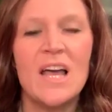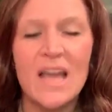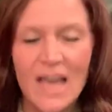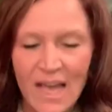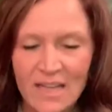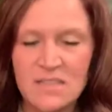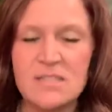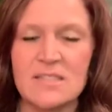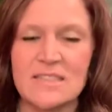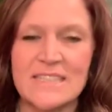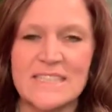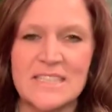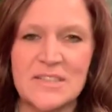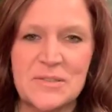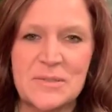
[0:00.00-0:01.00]

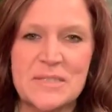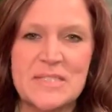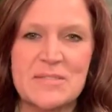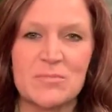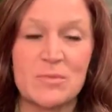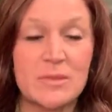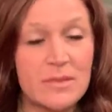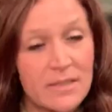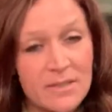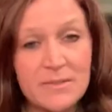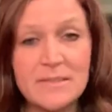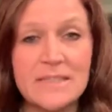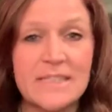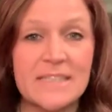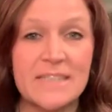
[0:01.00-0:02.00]
excellent. There is
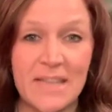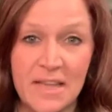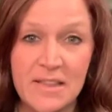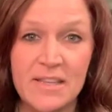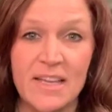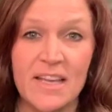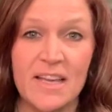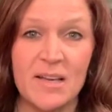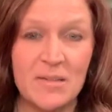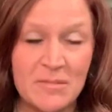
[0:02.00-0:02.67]
literally nothing